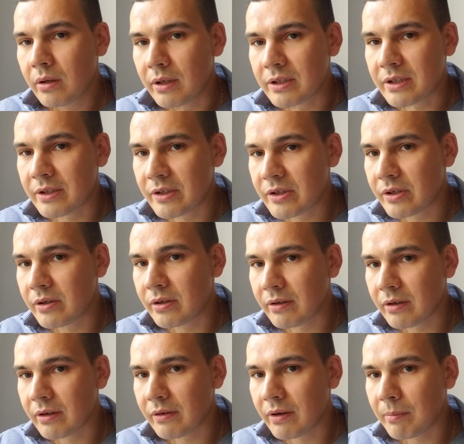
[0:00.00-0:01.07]
is considered
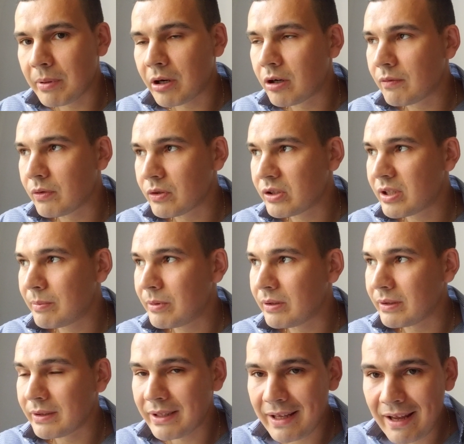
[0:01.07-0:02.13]
a powerful stimulant.